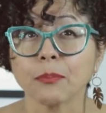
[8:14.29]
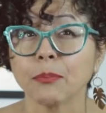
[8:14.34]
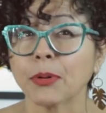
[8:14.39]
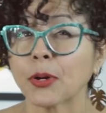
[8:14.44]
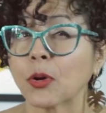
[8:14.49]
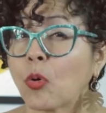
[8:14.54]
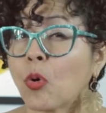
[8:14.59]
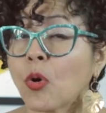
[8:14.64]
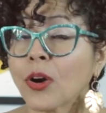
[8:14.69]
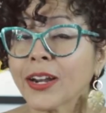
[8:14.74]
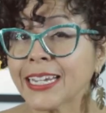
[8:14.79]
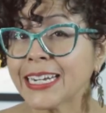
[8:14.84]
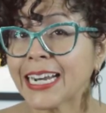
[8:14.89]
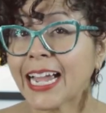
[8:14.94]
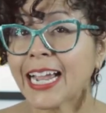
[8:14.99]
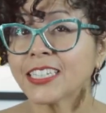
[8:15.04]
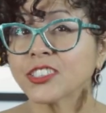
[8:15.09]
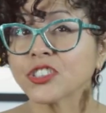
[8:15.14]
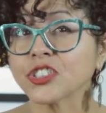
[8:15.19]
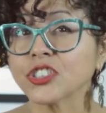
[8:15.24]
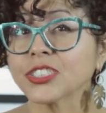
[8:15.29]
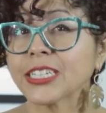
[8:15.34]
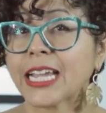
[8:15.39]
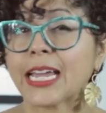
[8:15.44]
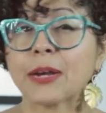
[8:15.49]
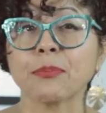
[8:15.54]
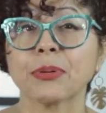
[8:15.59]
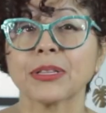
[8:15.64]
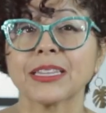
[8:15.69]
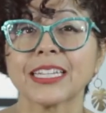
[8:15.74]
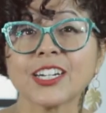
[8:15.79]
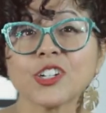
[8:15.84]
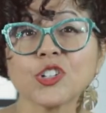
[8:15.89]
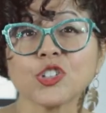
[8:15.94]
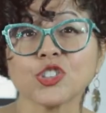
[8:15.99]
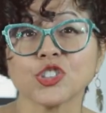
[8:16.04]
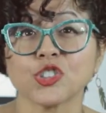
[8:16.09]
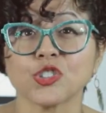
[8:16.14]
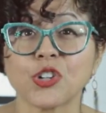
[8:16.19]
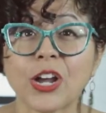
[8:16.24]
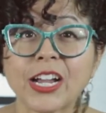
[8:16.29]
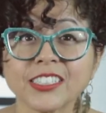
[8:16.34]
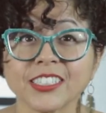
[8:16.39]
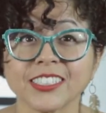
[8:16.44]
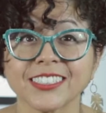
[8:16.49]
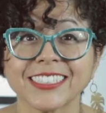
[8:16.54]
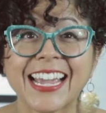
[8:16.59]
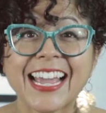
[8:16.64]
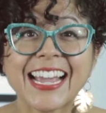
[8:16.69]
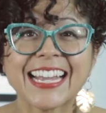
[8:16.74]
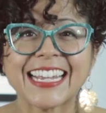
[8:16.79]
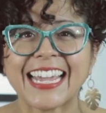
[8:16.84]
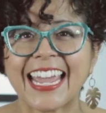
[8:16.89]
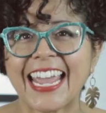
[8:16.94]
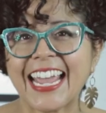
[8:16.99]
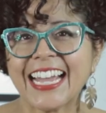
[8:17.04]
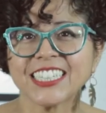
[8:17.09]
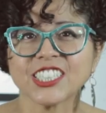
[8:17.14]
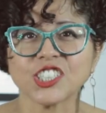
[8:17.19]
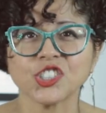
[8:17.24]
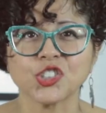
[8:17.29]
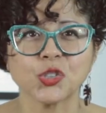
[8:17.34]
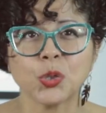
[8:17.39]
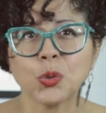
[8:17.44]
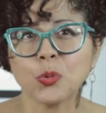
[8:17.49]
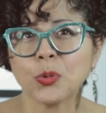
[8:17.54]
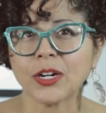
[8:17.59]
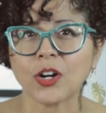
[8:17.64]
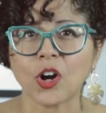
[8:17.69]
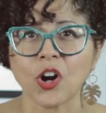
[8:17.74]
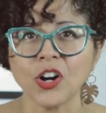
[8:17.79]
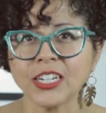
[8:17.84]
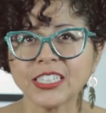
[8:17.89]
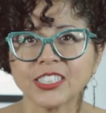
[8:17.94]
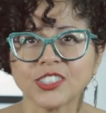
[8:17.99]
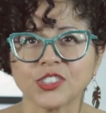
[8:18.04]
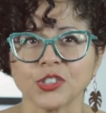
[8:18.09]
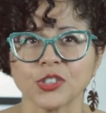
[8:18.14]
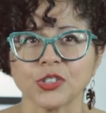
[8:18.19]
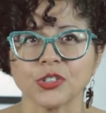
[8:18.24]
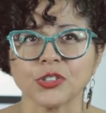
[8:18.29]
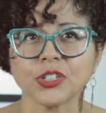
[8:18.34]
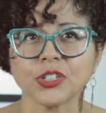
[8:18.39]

But organizers and political strategists can't do what artists do.